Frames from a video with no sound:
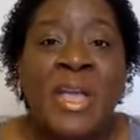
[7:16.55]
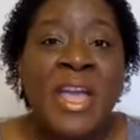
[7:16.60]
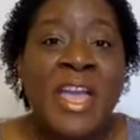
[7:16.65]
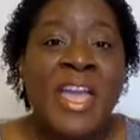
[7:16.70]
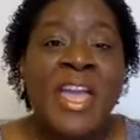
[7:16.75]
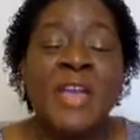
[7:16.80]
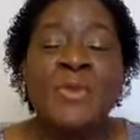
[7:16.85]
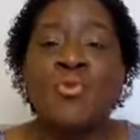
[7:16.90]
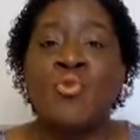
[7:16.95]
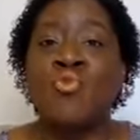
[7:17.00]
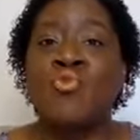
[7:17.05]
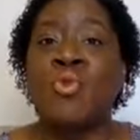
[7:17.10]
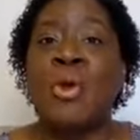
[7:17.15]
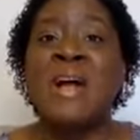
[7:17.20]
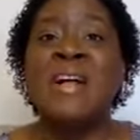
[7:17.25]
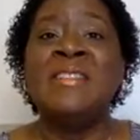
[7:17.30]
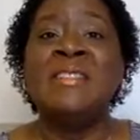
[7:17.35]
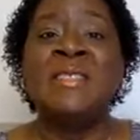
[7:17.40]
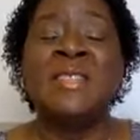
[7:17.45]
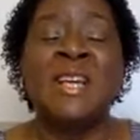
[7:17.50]
It
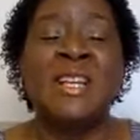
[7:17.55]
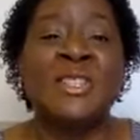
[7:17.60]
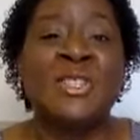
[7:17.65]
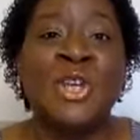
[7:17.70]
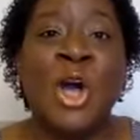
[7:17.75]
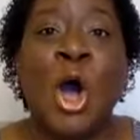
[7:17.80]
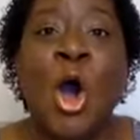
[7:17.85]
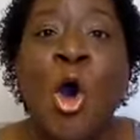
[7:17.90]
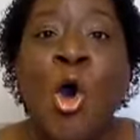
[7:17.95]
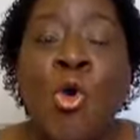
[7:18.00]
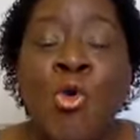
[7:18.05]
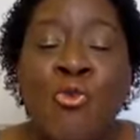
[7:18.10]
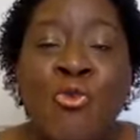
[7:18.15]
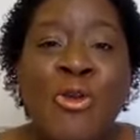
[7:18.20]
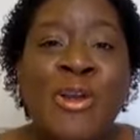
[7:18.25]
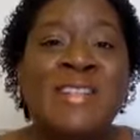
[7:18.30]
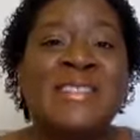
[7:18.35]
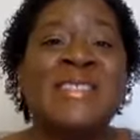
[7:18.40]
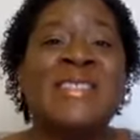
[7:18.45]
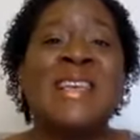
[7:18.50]
runs us over
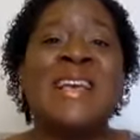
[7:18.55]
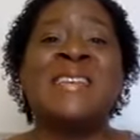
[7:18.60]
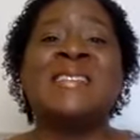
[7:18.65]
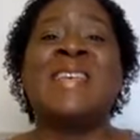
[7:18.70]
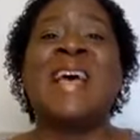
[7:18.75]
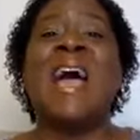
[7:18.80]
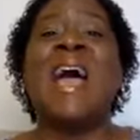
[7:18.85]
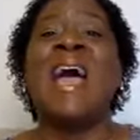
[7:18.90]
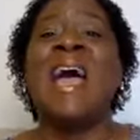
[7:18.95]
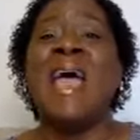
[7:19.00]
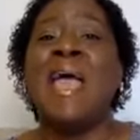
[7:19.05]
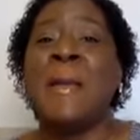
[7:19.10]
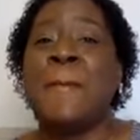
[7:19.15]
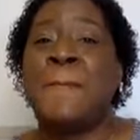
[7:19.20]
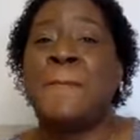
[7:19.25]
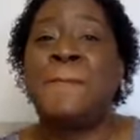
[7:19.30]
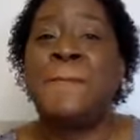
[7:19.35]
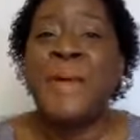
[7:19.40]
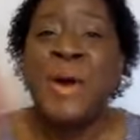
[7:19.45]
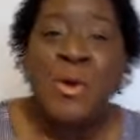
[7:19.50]
and says, hey,
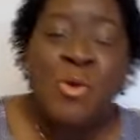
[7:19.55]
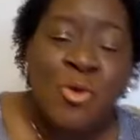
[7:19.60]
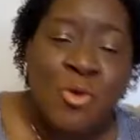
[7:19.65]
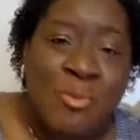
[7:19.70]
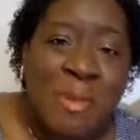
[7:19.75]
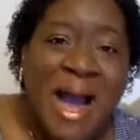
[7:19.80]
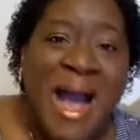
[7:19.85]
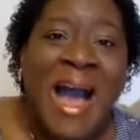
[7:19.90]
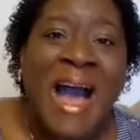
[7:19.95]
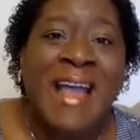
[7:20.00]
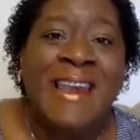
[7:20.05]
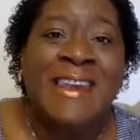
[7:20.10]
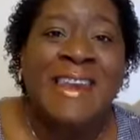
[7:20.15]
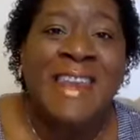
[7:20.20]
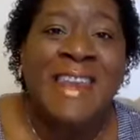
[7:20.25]
boom, I